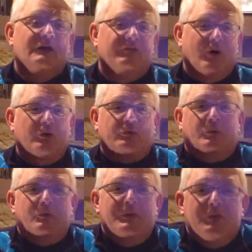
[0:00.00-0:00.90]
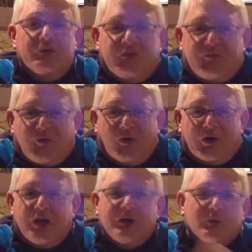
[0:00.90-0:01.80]
Folks, when we move to
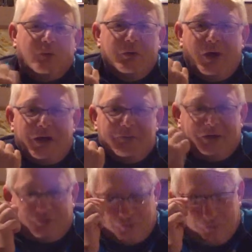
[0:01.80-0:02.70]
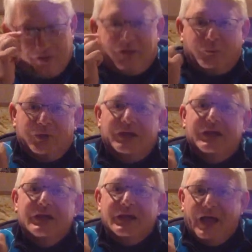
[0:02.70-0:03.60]
Florida, we want to make sure that
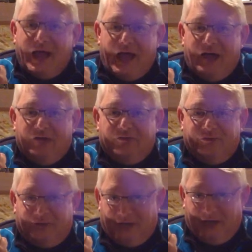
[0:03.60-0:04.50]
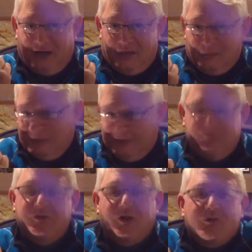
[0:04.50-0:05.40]
we
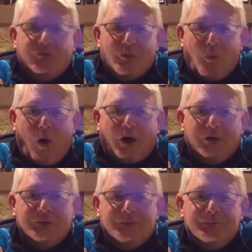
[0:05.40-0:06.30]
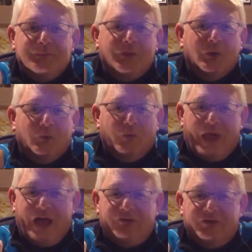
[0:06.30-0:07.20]
live close to the water, we
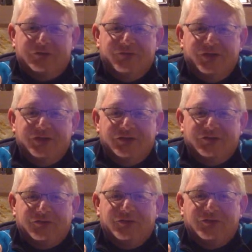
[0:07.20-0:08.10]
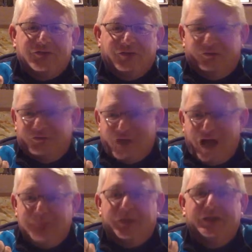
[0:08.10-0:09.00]
have the conveniences of
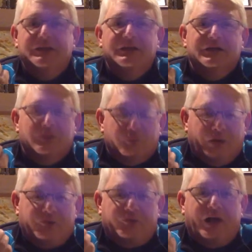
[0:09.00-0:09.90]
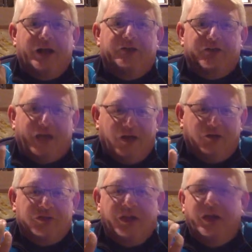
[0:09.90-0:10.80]
shopping, restaurants,
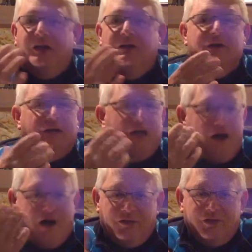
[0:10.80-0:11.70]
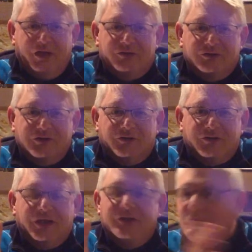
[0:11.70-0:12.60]
healthcare, all the other little
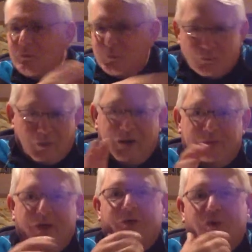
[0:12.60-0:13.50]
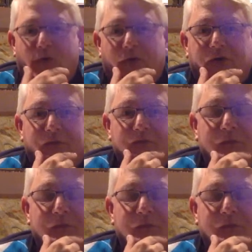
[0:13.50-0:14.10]
things right around the corner.